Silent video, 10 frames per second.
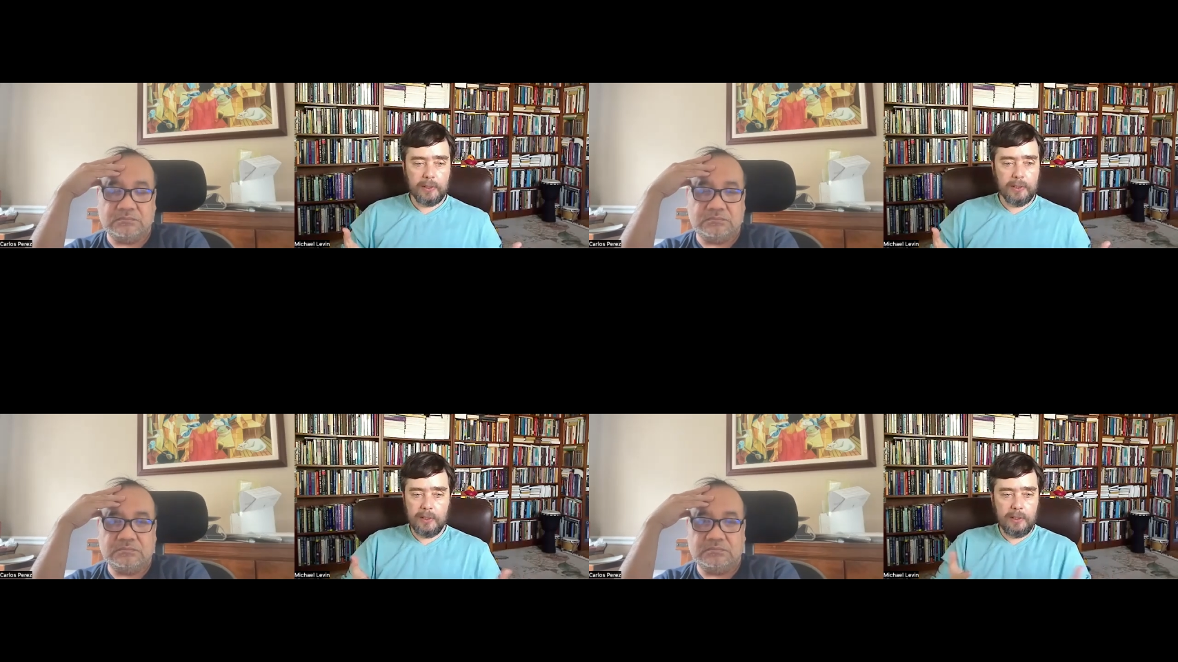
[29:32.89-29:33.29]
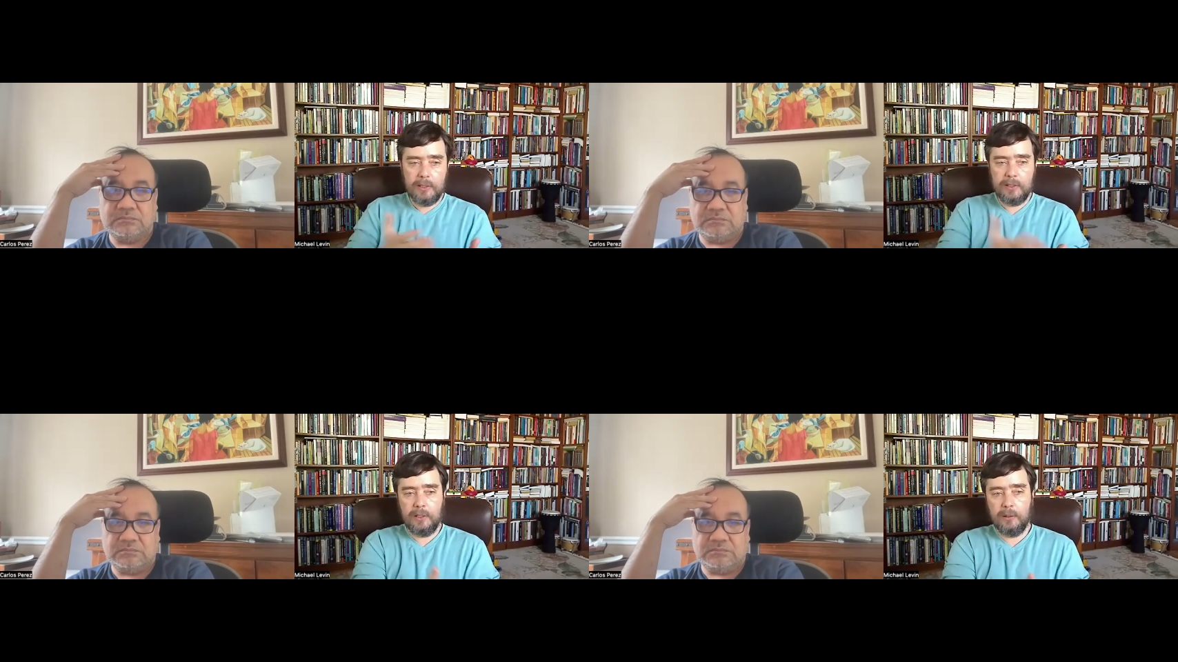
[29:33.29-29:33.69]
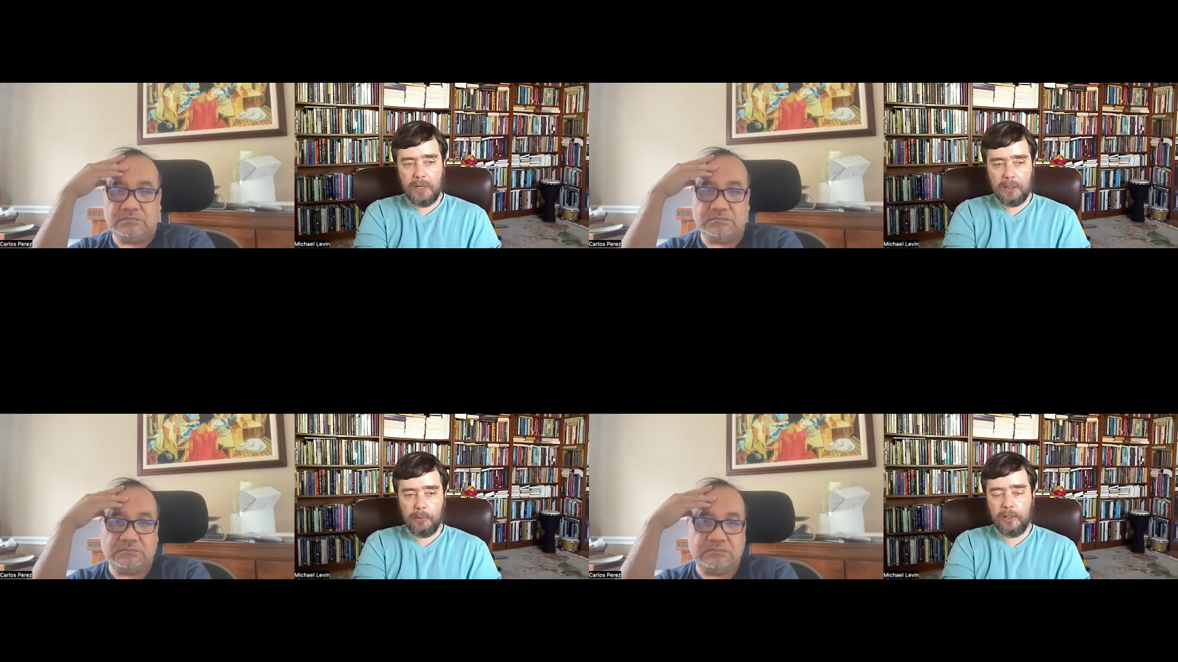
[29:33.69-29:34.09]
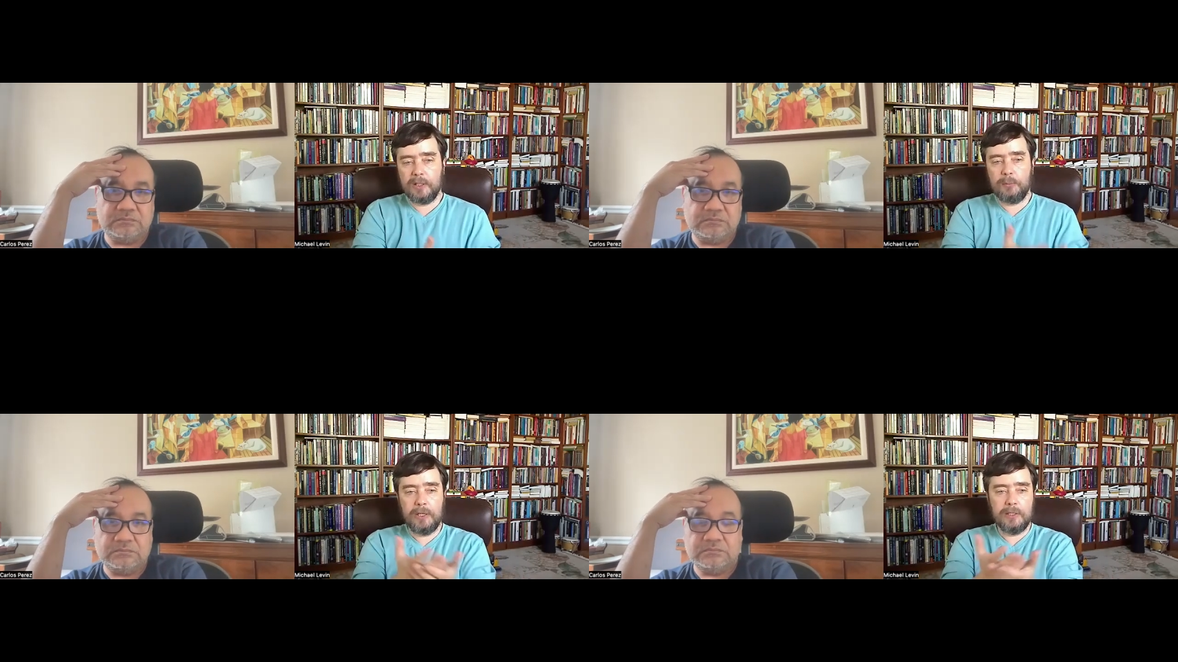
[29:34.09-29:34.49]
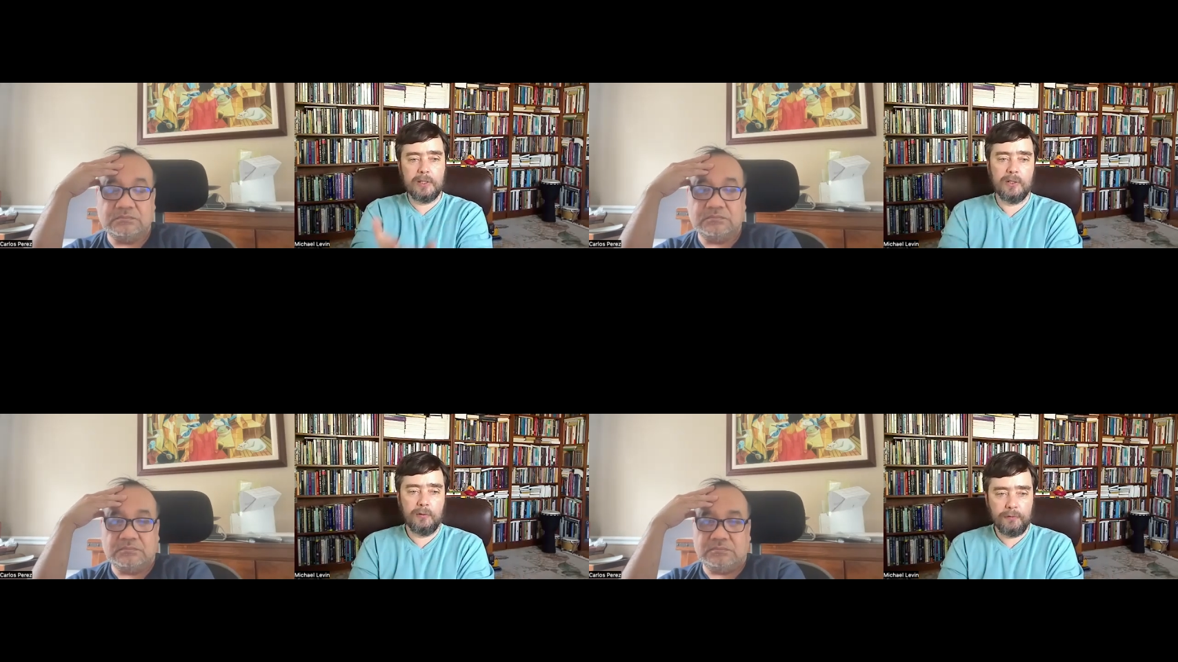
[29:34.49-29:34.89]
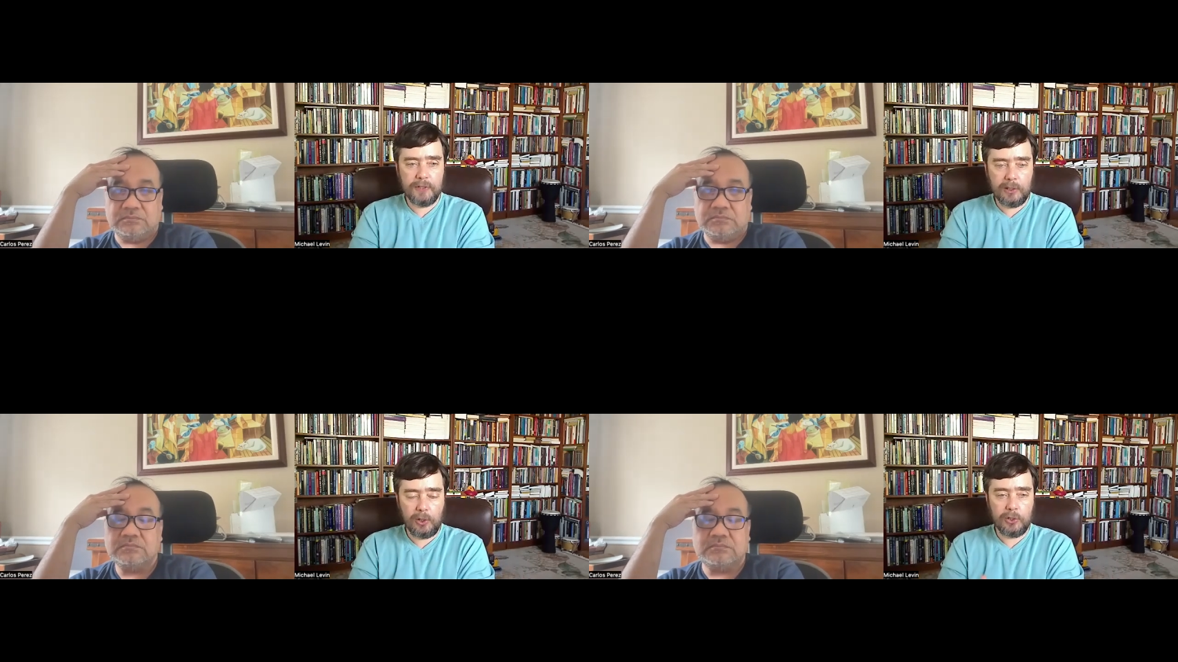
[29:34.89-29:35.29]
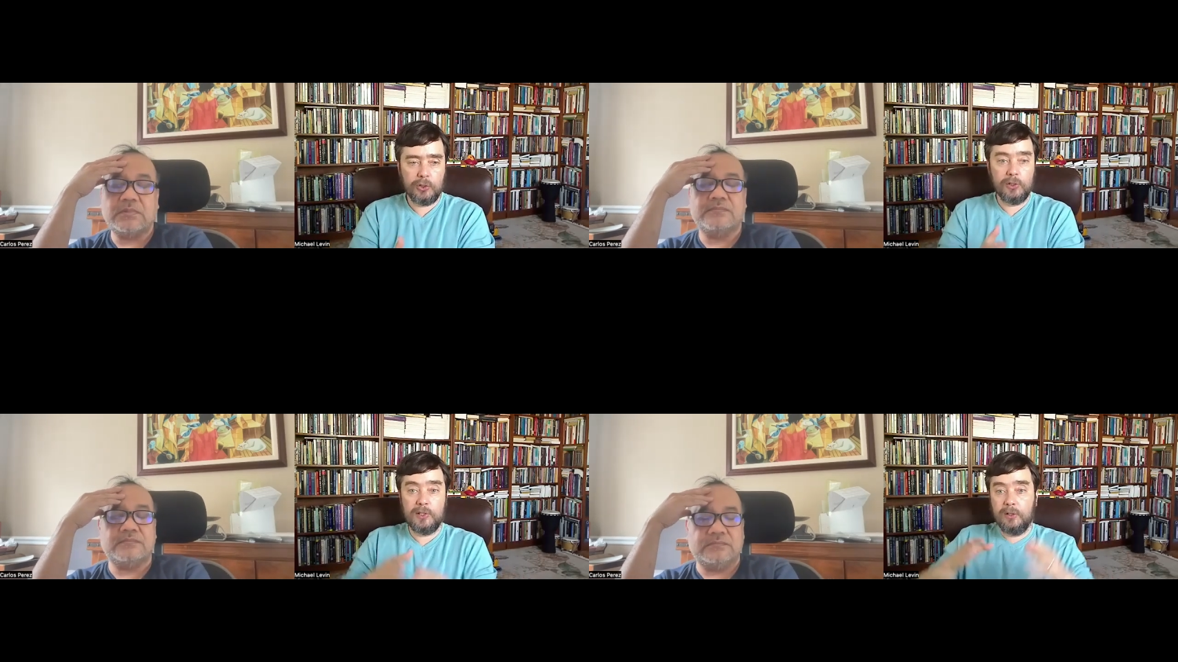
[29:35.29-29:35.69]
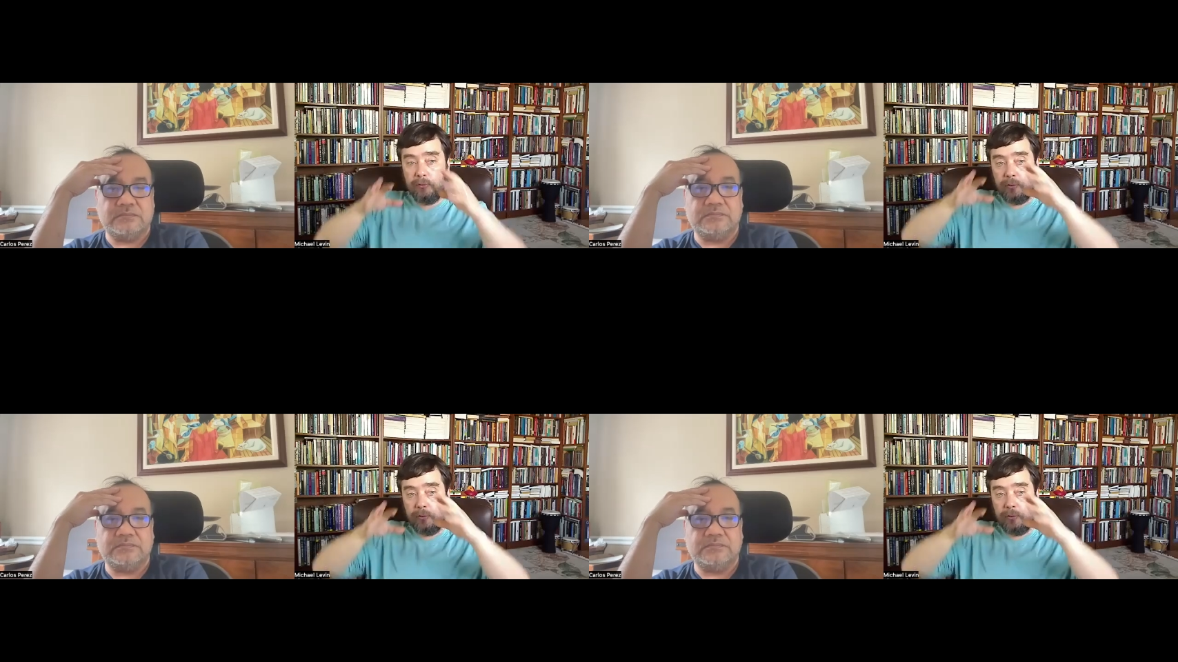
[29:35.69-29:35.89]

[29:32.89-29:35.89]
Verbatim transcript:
Speaker 1: is it is it in metabolic space is it in physiological mm-hmm. is it mm-hmm.